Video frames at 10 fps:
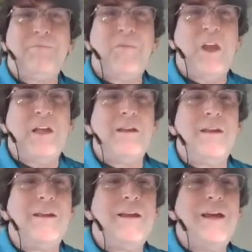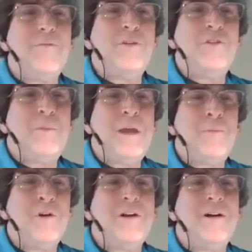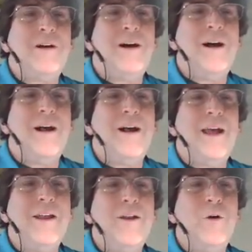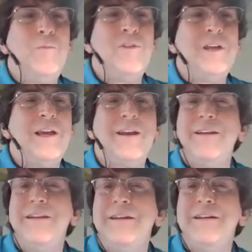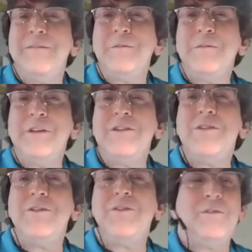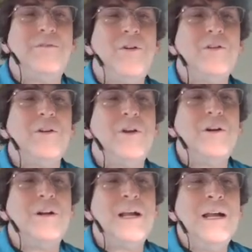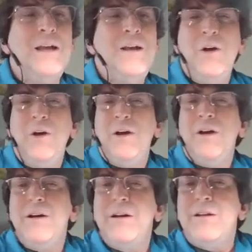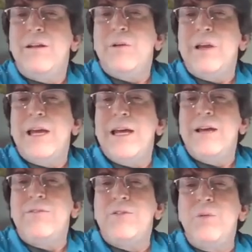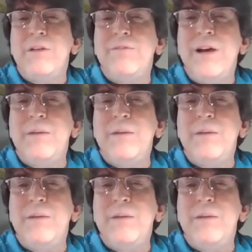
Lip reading: Okay, so I have a piece of paper, and hopefully I can teach you this and fold along.